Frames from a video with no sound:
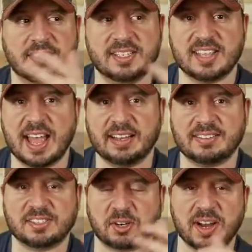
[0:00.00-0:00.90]
is
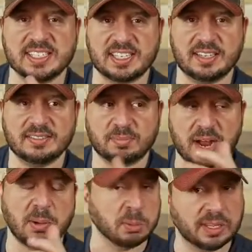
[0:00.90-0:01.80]
that crazy?
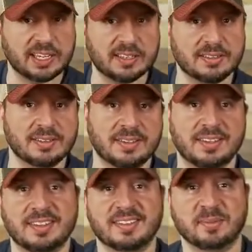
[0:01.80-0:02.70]
Probably
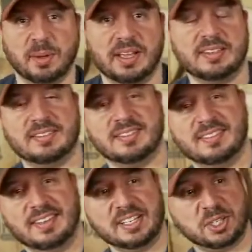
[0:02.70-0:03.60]
but
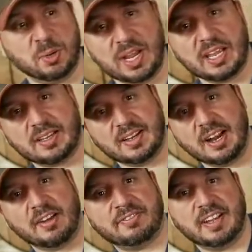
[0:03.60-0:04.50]
it's unique
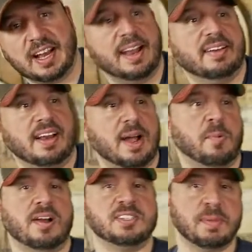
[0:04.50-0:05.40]
enough, and I and I
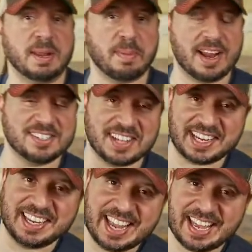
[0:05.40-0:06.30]
want as many bottles as I
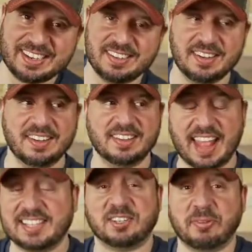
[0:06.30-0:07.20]
could get.
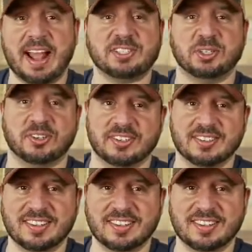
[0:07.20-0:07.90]
That's irrational,